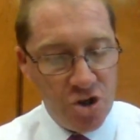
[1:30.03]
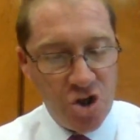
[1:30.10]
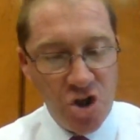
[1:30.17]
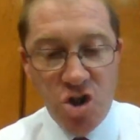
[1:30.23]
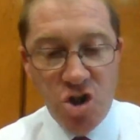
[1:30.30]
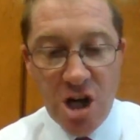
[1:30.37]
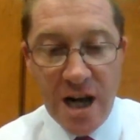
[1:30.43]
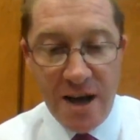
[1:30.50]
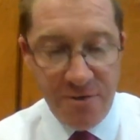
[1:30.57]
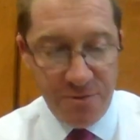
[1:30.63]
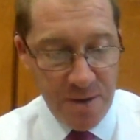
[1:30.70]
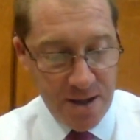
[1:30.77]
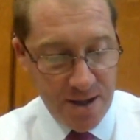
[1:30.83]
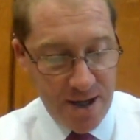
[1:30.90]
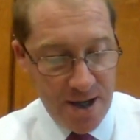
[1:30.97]
Ginger
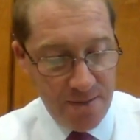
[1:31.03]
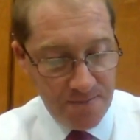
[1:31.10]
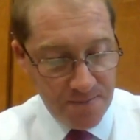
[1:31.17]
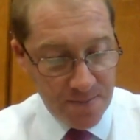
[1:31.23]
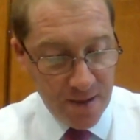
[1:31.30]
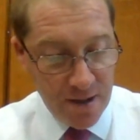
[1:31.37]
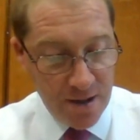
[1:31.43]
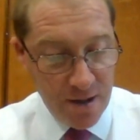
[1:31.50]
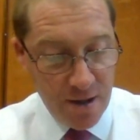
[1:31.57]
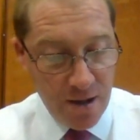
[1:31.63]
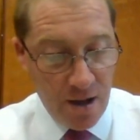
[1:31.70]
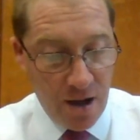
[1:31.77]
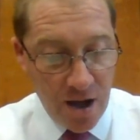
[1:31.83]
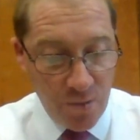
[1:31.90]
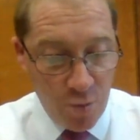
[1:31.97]
left me there.
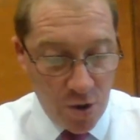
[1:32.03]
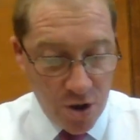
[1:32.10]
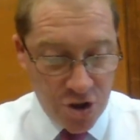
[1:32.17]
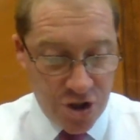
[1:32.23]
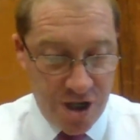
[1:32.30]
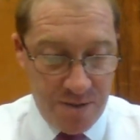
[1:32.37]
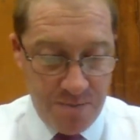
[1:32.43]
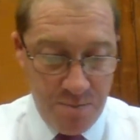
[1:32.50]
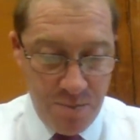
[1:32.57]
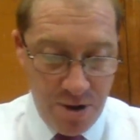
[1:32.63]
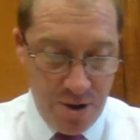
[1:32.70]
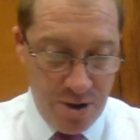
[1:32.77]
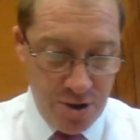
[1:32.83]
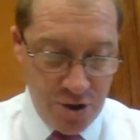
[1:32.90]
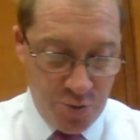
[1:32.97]
I watched him
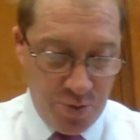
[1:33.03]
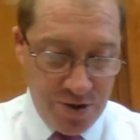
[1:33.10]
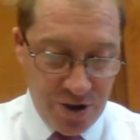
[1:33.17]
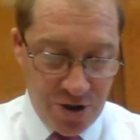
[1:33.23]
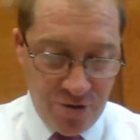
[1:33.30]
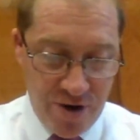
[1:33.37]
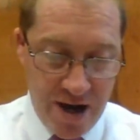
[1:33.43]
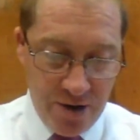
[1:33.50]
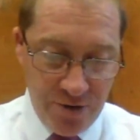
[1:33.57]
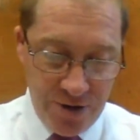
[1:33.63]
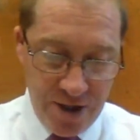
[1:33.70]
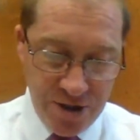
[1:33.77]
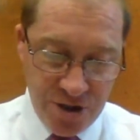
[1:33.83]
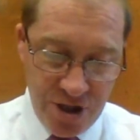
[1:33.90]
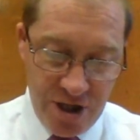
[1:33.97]
merge with the crowd
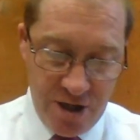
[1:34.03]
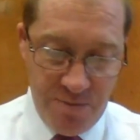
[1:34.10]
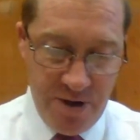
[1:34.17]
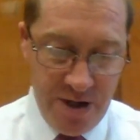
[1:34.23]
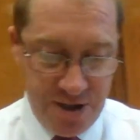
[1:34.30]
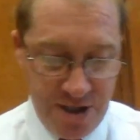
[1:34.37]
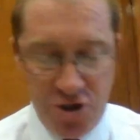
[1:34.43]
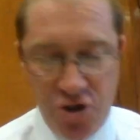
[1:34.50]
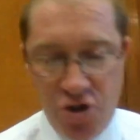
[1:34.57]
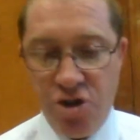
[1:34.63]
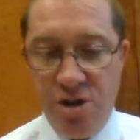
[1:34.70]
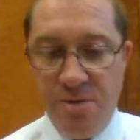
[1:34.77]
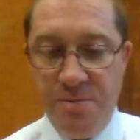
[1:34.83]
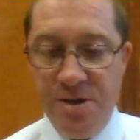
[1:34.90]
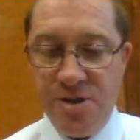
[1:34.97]
and then turned my
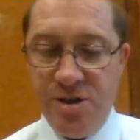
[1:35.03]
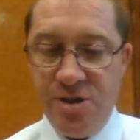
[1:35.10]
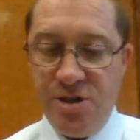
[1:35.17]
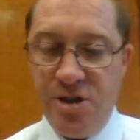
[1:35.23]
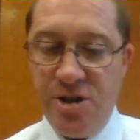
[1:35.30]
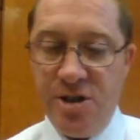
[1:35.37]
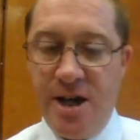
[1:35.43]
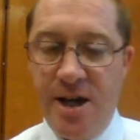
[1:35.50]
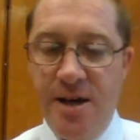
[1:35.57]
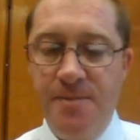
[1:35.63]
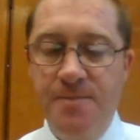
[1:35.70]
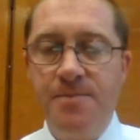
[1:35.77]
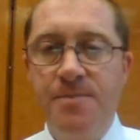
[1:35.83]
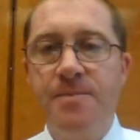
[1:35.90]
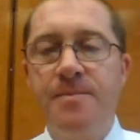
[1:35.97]
attention to the business of the day.
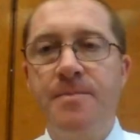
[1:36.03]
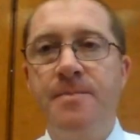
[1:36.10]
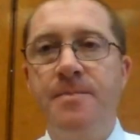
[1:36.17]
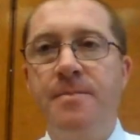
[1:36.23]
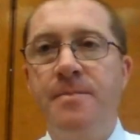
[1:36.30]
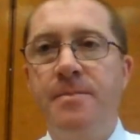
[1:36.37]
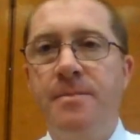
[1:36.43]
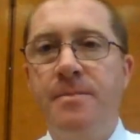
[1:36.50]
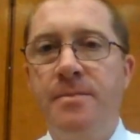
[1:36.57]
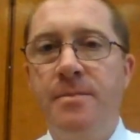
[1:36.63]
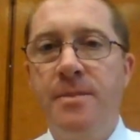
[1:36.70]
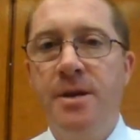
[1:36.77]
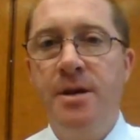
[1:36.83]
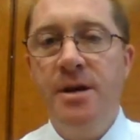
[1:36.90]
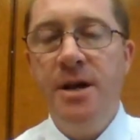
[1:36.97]

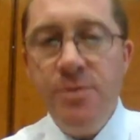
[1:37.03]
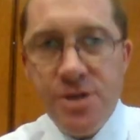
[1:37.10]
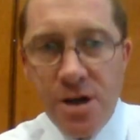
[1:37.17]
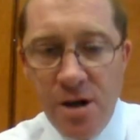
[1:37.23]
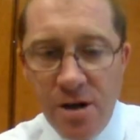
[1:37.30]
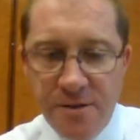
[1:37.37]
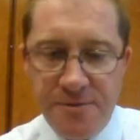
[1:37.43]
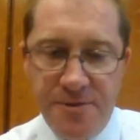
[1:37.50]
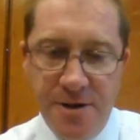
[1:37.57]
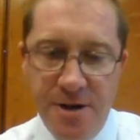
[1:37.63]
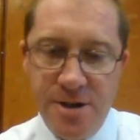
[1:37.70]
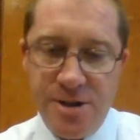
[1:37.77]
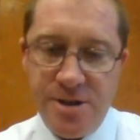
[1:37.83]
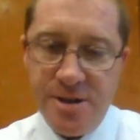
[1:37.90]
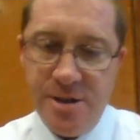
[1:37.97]
It was hard at
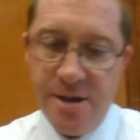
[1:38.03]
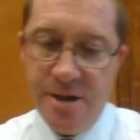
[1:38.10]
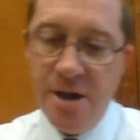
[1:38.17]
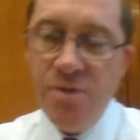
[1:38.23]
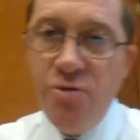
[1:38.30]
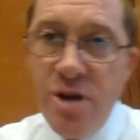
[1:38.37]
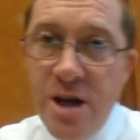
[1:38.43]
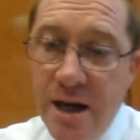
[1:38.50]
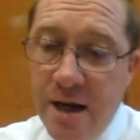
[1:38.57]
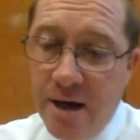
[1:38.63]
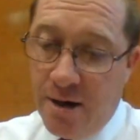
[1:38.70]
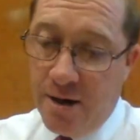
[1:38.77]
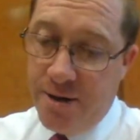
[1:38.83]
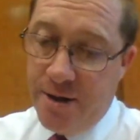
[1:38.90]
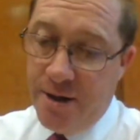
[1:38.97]
first, really
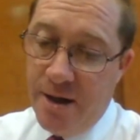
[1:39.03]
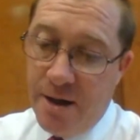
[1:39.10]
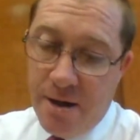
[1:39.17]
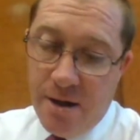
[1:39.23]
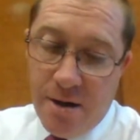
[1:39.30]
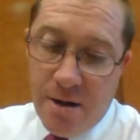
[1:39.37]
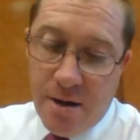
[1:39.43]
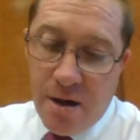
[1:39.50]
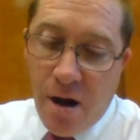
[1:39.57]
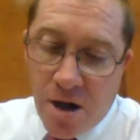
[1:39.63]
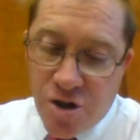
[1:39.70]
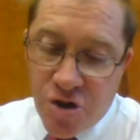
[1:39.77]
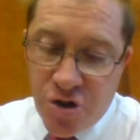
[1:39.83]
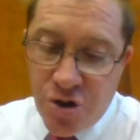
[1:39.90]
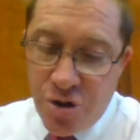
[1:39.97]
hard.
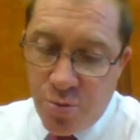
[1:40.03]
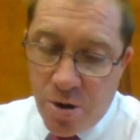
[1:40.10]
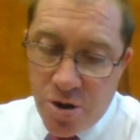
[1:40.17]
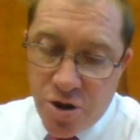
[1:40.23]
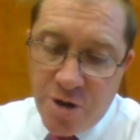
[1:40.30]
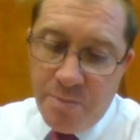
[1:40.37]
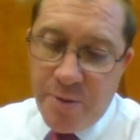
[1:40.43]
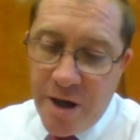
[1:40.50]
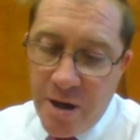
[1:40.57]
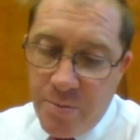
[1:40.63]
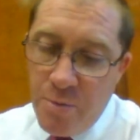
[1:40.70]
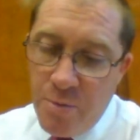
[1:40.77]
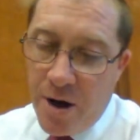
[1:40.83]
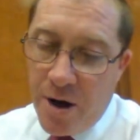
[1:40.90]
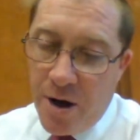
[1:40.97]
I stood watching
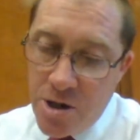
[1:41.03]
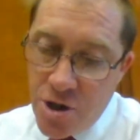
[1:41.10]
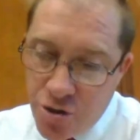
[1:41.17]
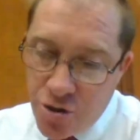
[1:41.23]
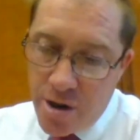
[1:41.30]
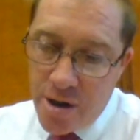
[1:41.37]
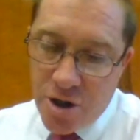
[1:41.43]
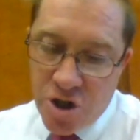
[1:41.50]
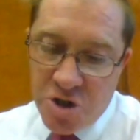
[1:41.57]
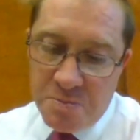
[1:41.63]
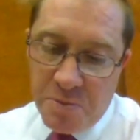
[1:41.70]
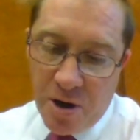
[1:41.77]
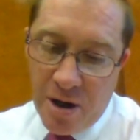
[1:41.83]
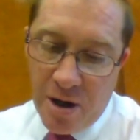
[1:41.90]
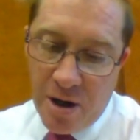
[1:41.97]
people pass, trying to
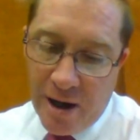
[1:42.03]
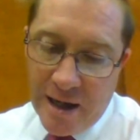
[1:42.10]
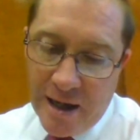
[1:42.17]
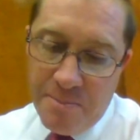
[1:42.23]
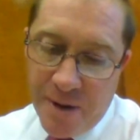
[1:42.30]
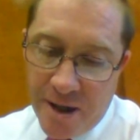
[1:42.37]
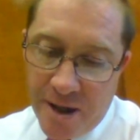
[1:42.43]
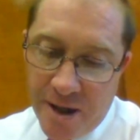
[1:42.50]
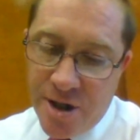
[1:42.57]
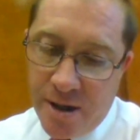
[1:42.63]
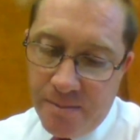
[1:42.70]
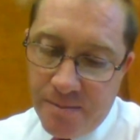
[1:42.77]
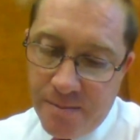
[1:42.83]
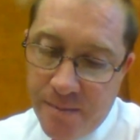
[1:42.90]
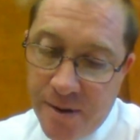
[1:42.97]
spot a likely
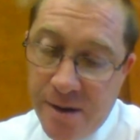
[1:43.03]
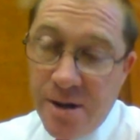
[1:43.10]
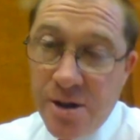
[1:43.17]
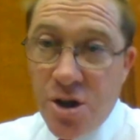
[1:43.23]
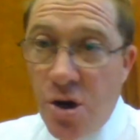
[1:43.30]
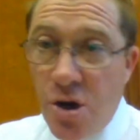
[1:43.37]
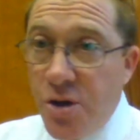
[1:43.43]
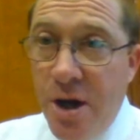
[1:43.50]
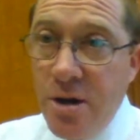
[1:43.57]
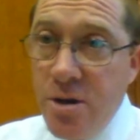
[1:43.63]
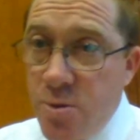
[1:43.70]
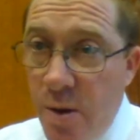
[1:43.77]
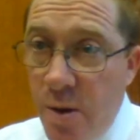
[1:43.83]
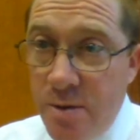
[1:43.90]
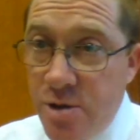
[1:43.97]
punter. God
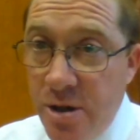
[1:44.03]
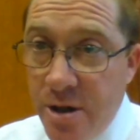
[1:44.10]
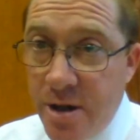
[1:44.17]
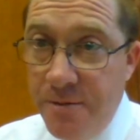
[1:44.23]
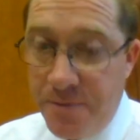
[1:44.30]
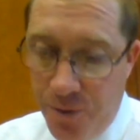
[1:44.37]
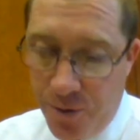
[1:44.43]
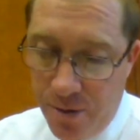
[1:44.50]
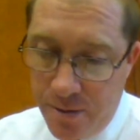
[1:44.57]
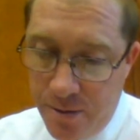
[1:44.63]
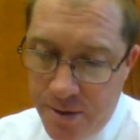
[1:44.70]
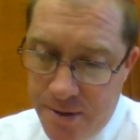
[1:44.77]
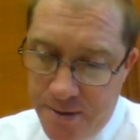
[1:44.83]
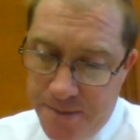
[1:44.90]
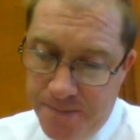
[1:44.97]
knows what I was looking
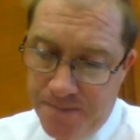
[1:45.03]
for.